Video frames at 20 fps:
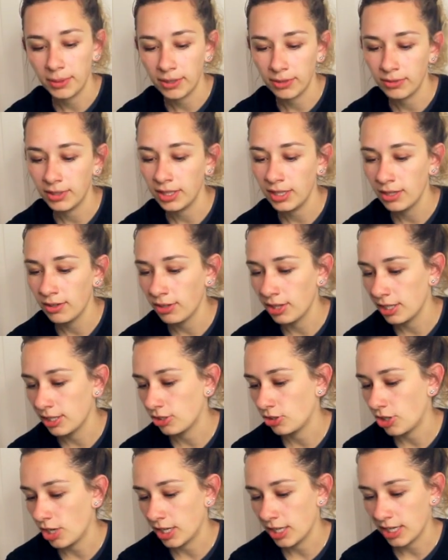But really, really
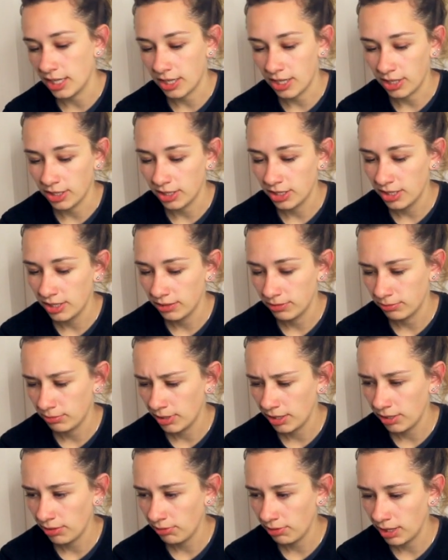striking color.
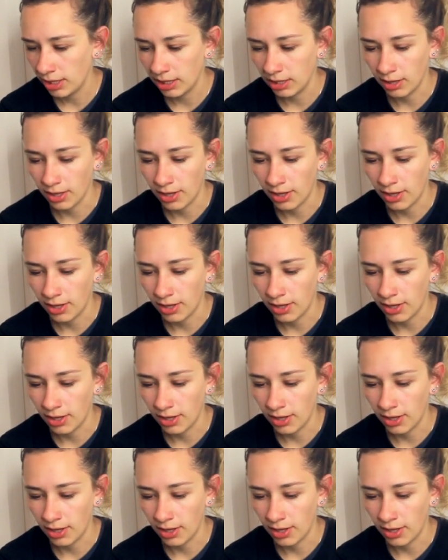Really, really